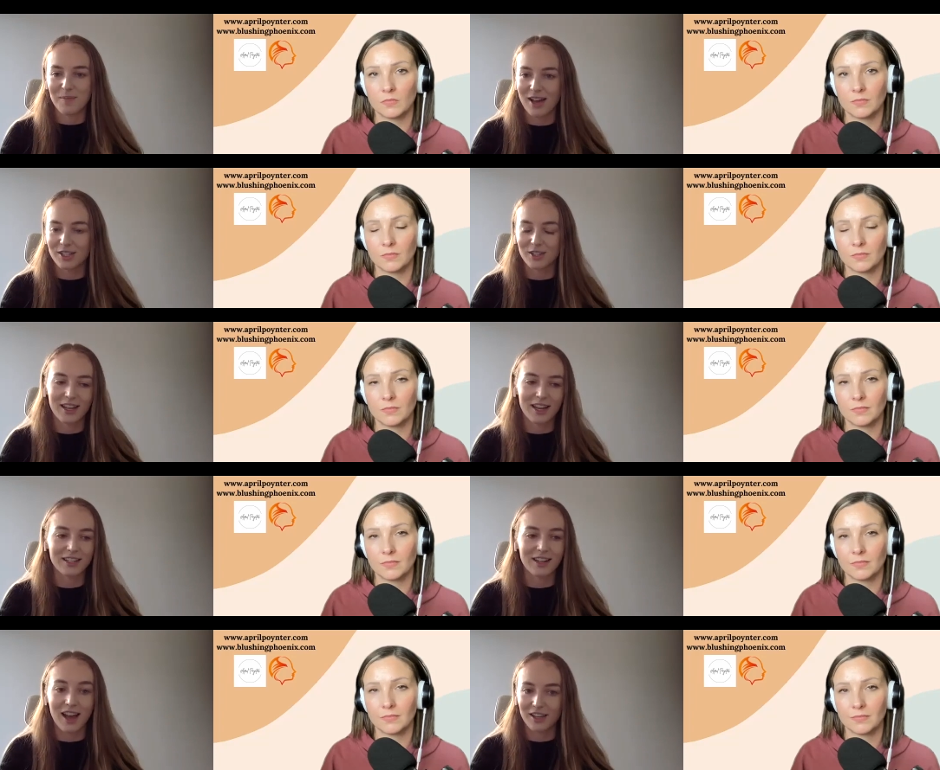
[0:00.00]
Speaker 1: imagine that
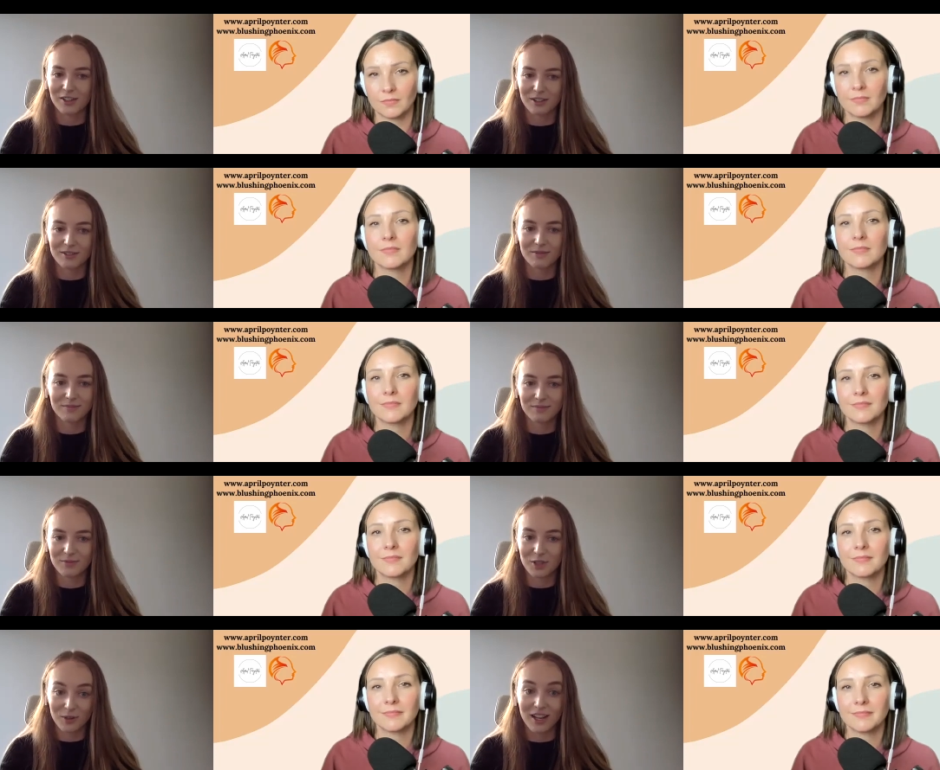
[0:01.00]
I could
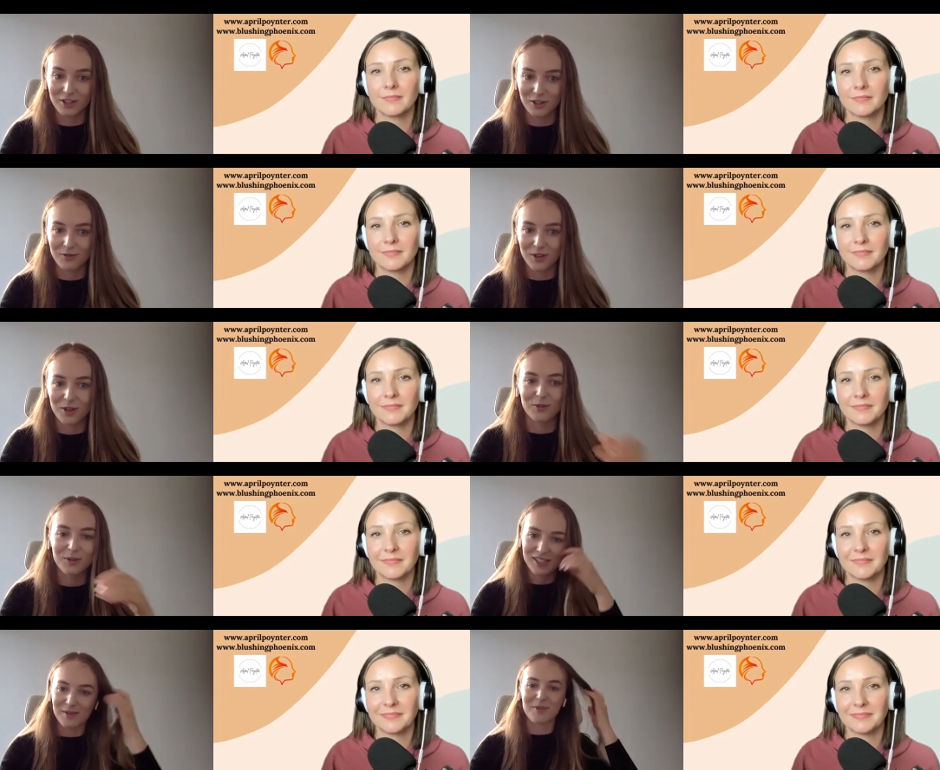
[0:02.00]
do an interview
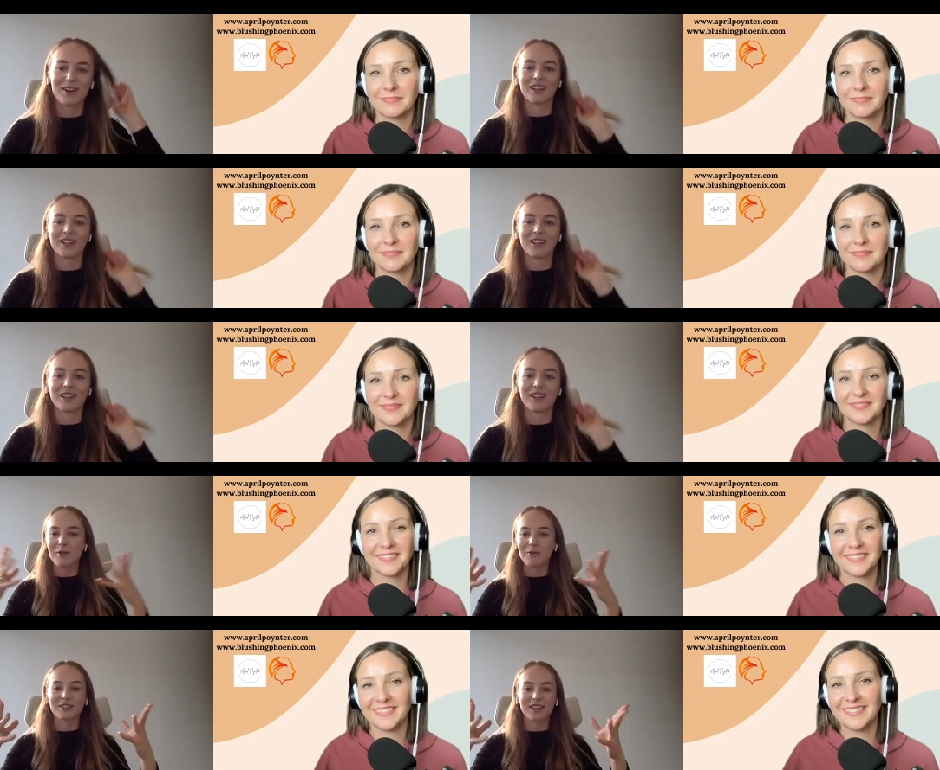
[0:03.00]
with someone like
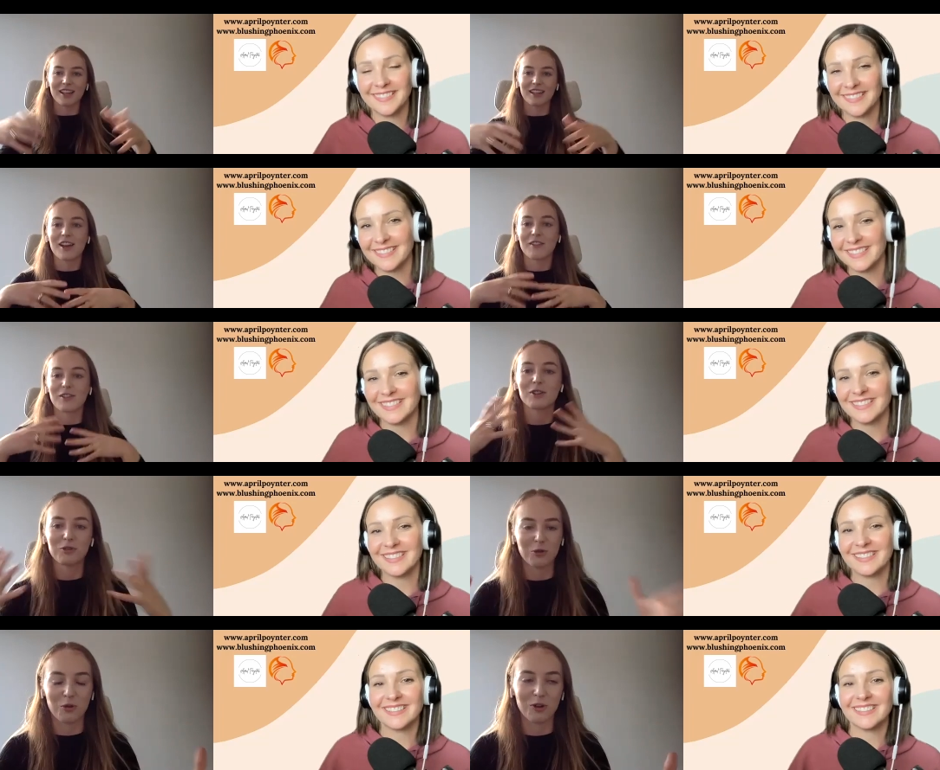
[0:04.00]
without like the
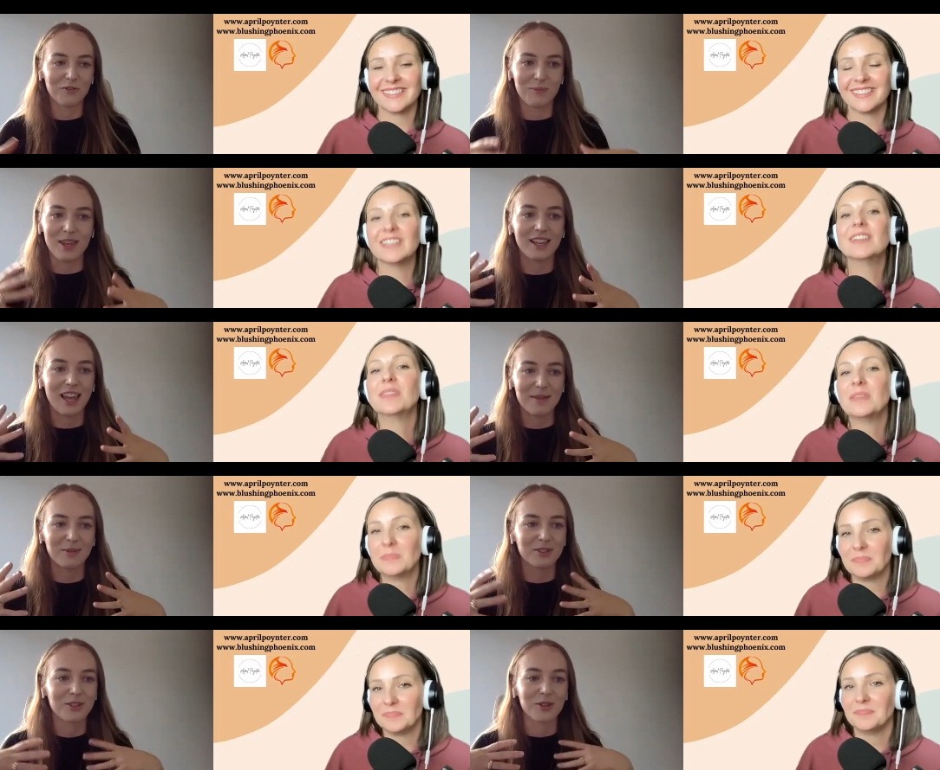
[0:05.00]
control of being
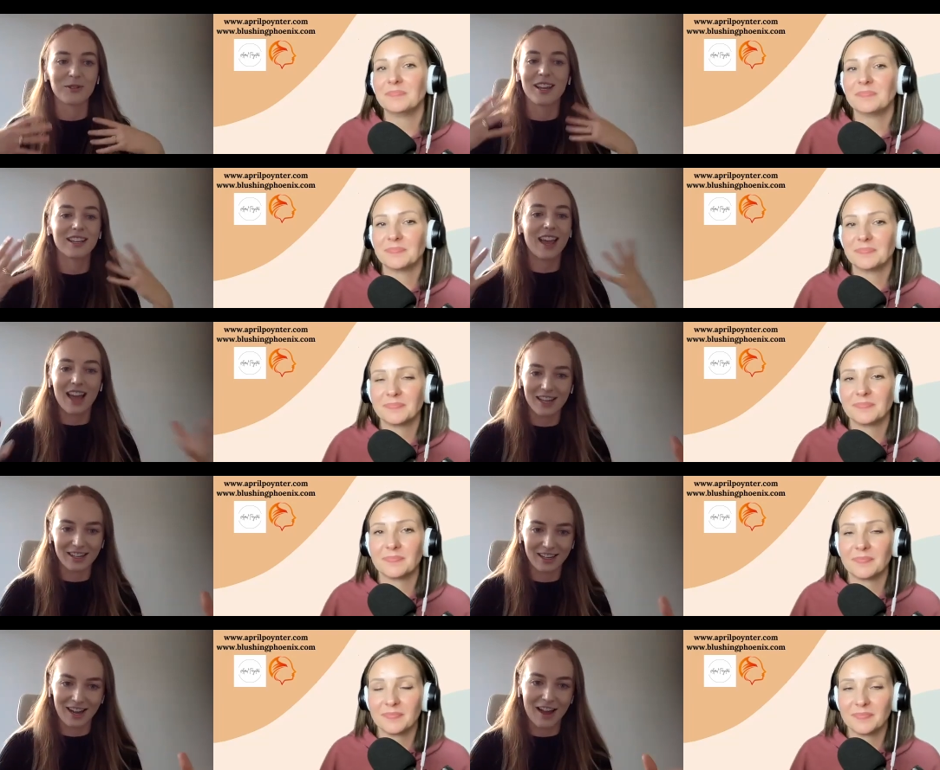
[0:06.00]
able to like
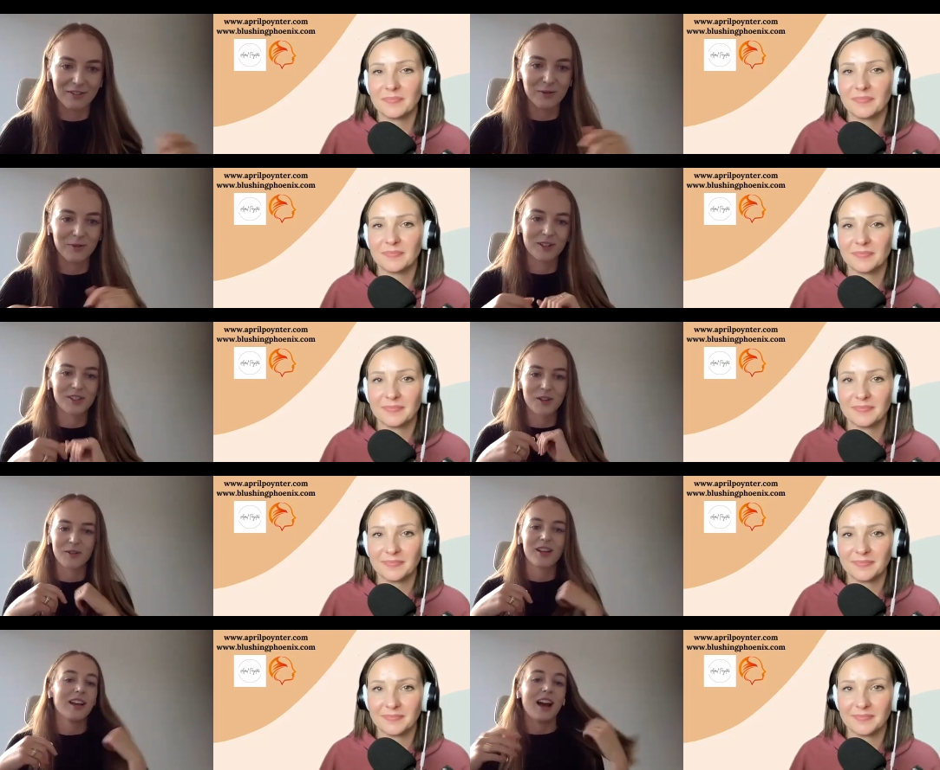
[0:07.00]
edit it afterwards
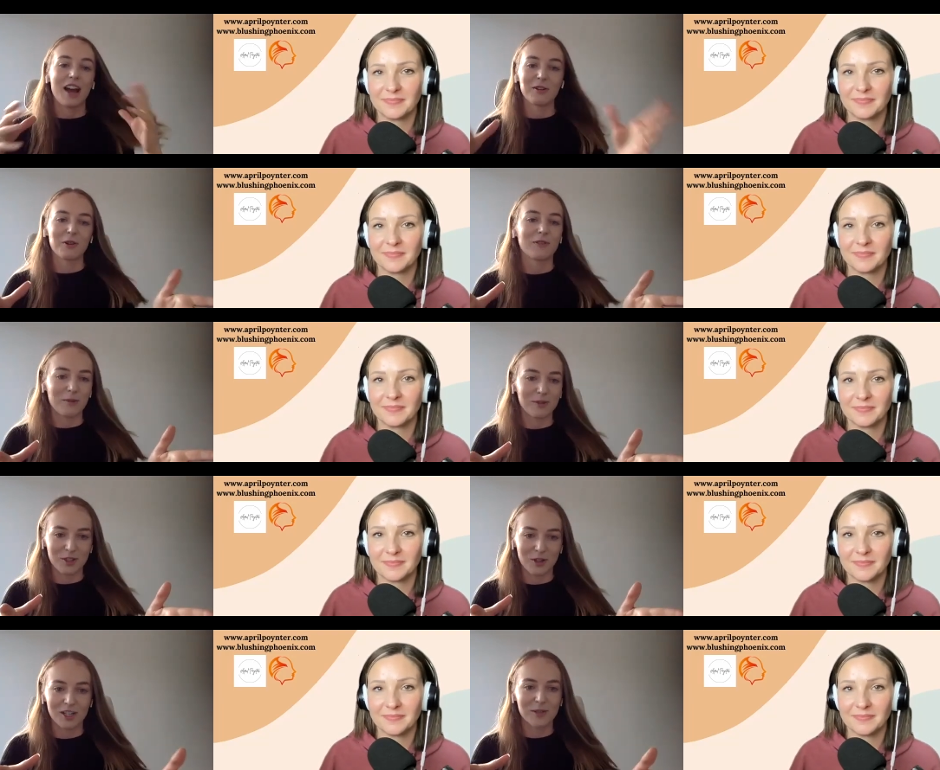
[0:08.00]
so i don't know if that was
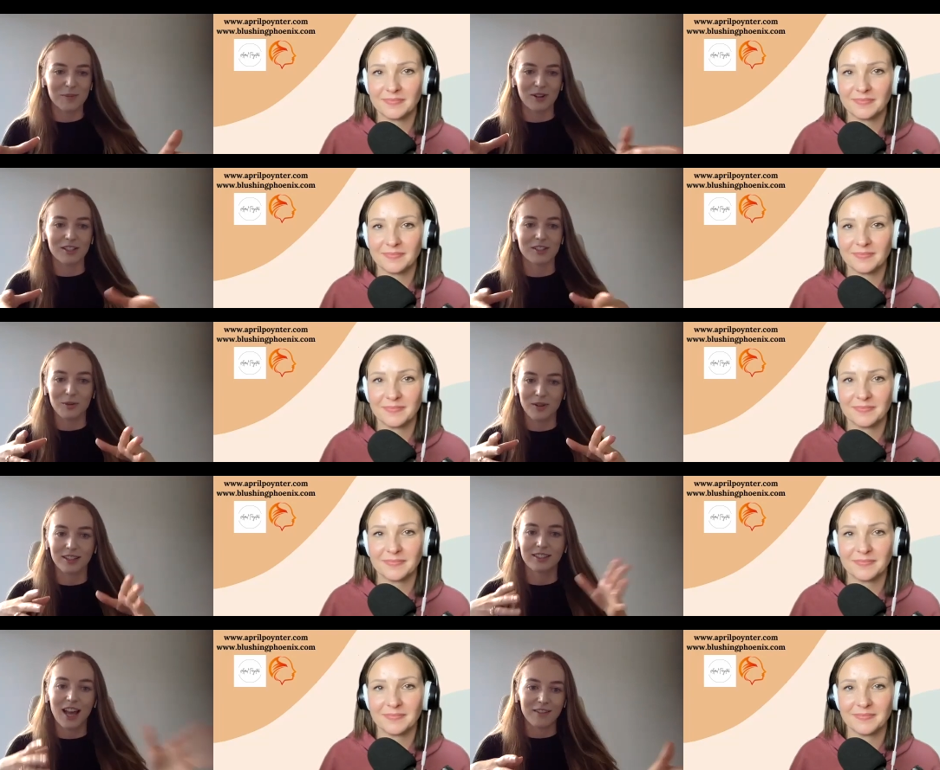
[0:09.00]
your experience doing
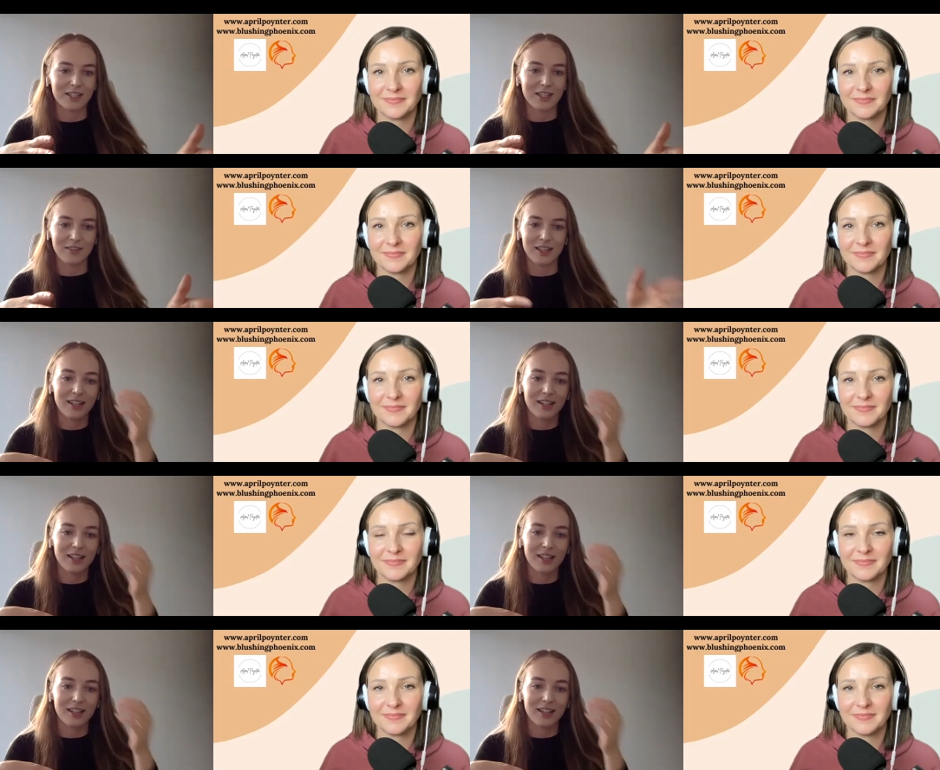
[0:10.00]
live tv
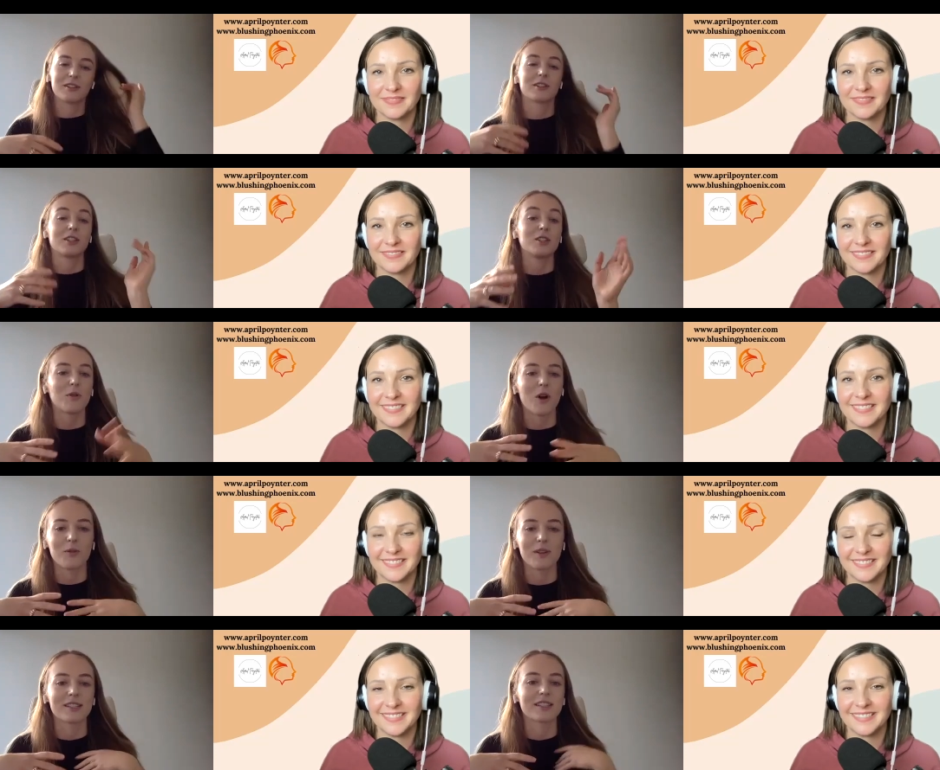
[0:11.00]
like I, did you
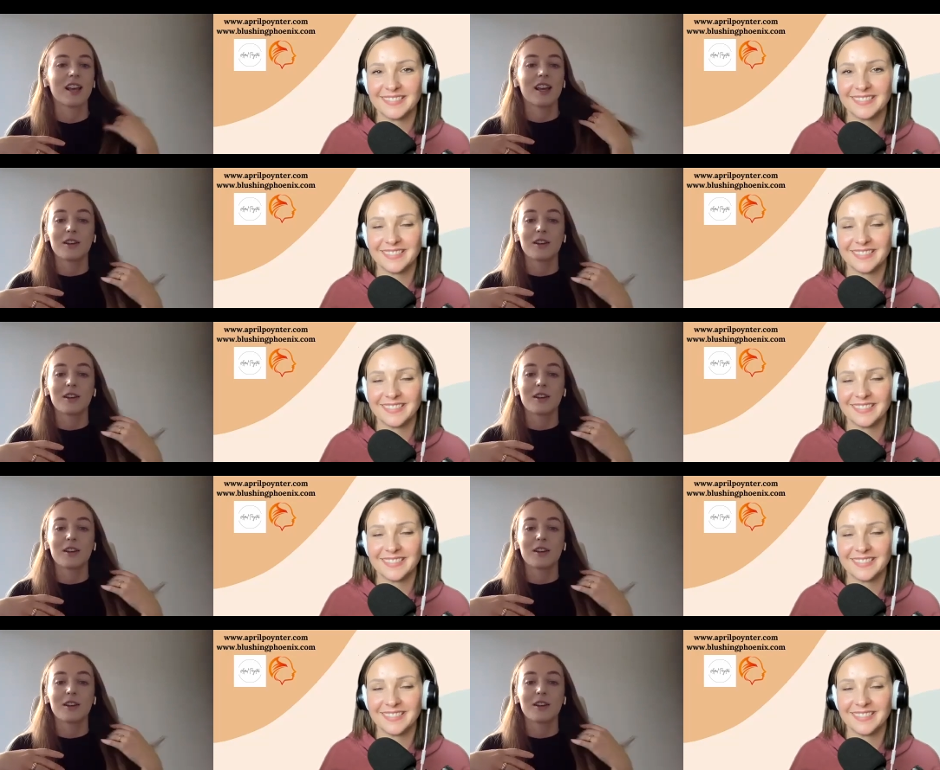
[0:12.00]
always